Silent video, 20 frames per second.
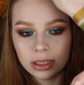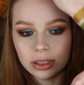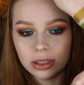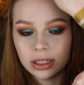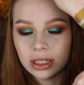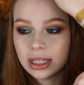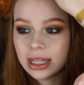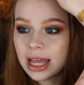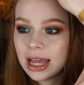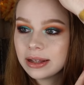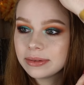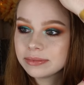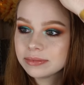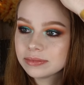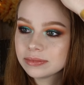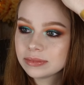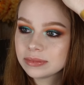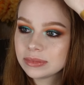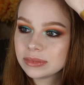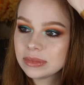Look at that.
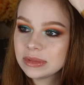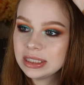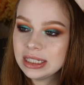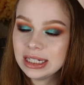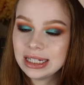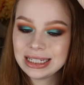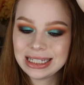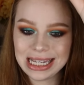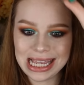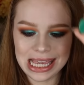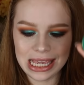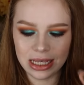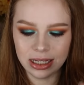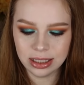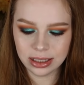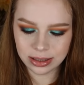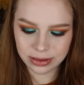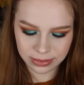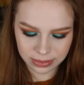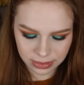It's like a
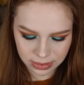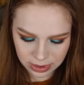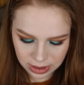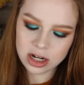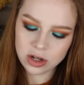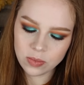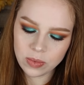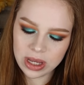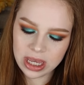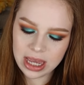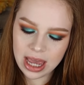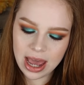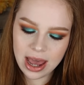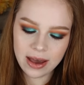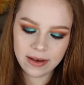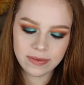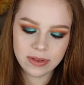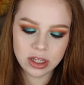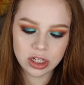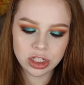teal. And we
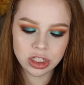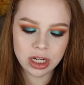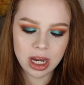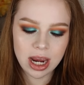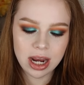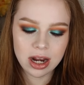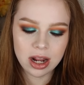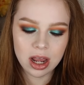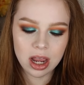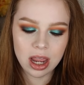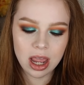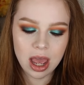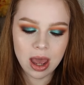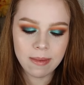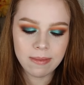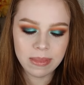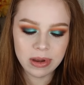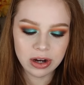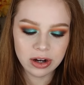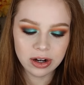have the shade
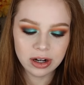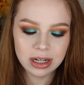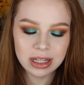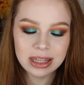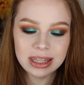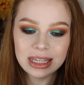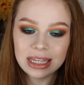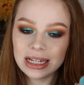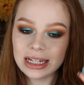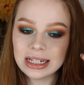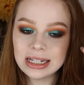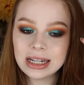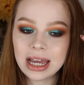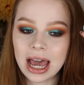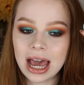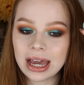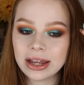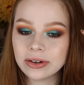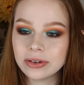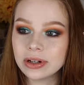Amaranthine.
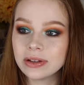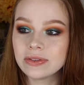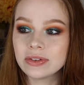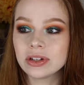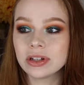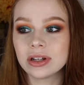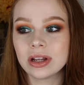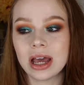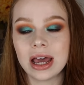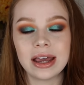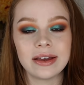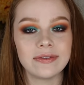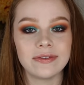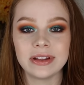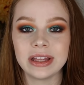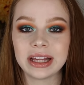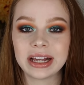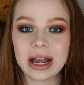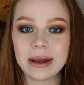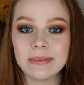I don't even, I
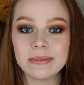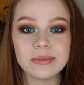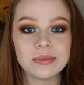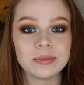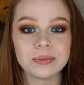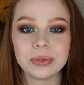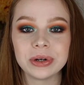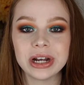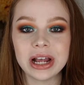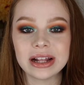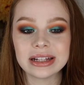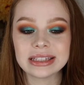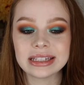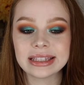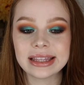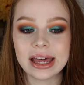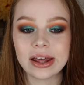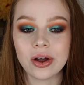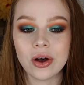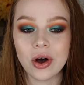feel like I'm
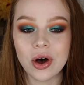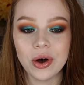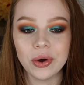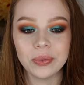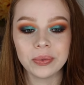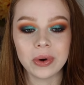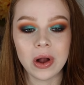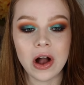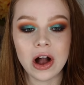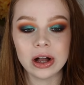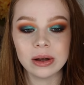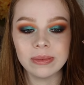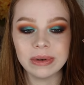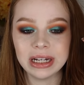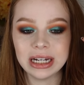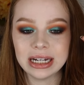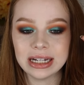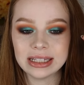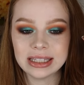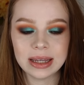pronouncing that all wrong,
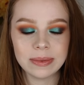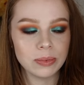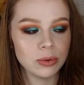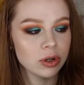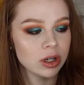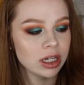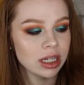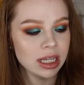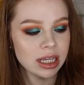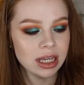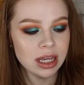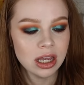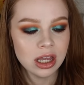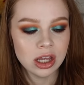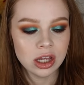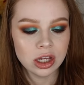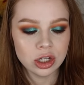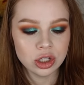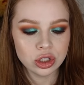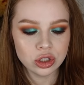but it is a pretty
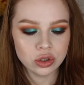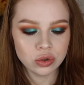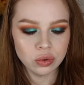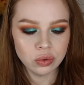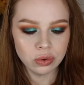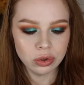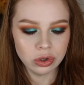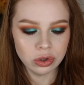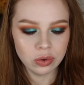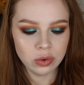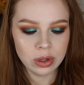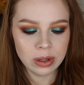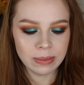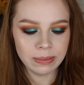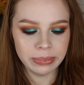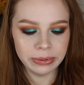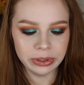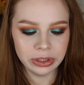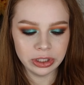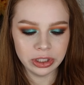true
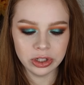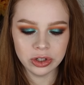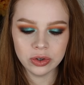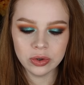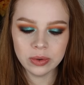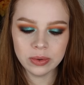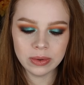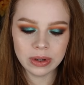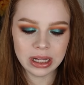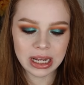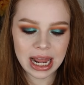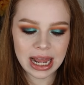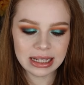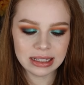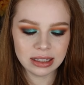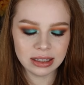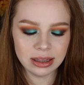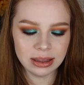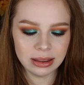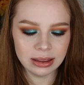blue. It
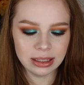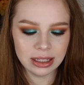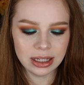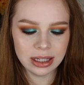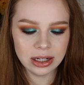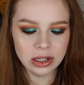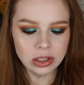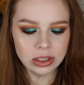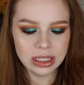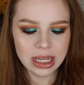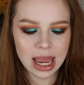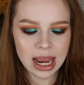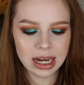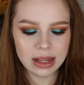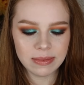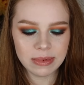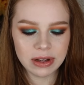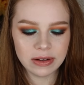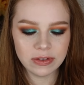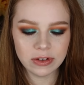has a little
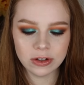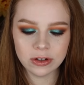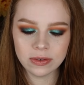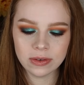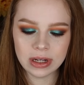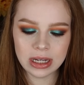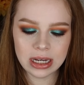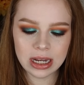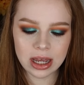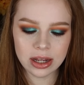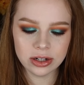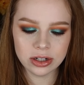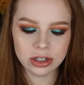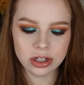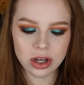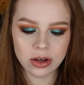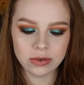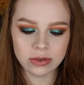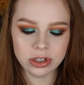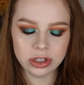tiny bit of a green
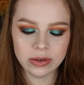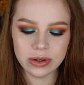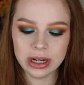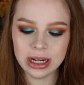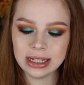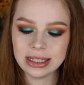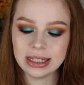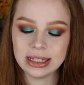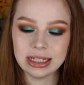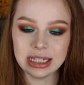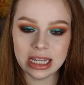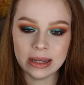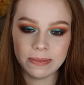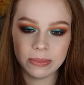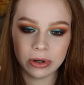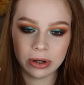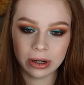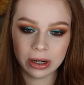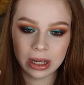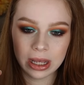undertone to it. It's a
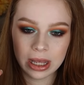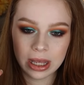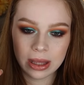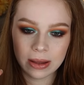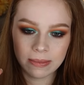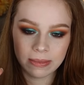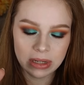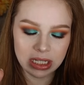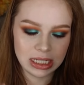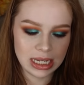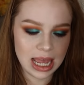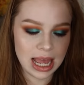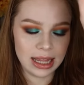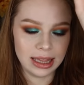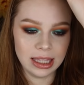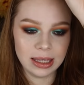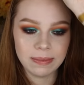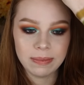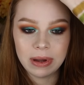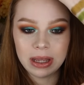deeper
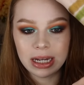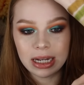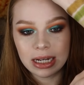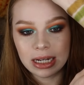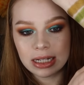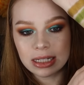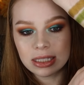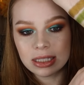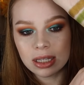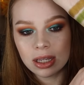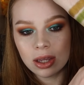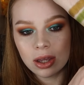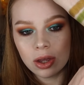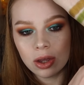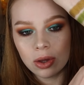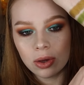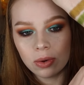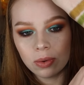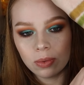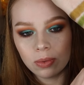metallic, but it is
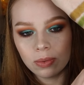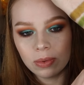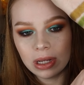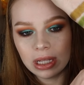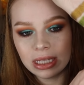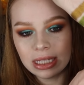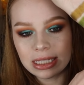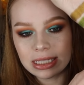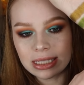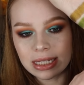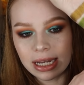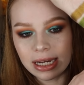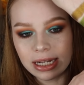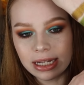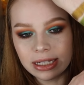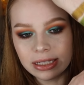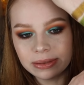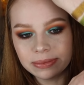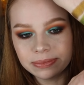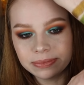really
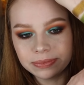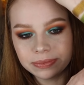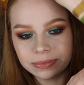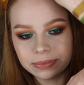stunning.